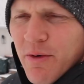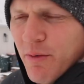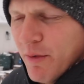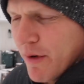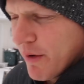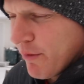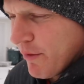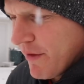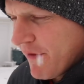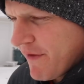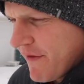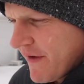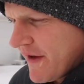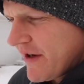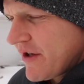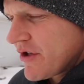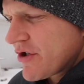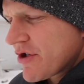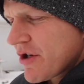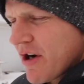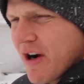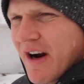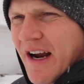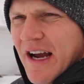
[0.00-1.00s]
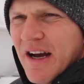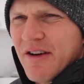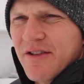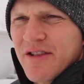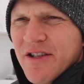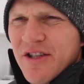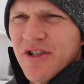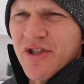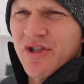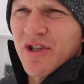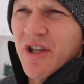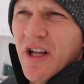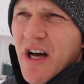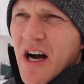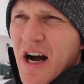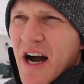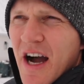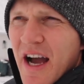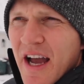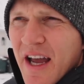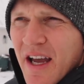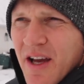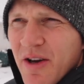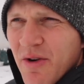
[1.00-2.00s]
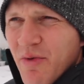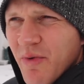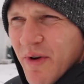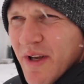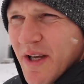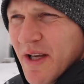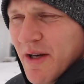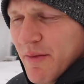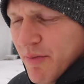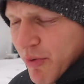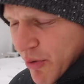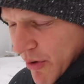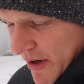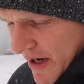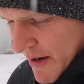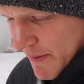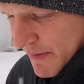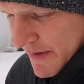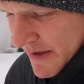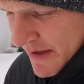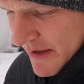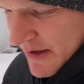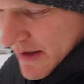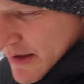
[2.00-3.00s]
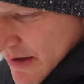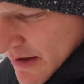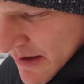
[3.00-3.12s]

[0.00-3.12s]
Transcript: When we finished our house in July, we had prepped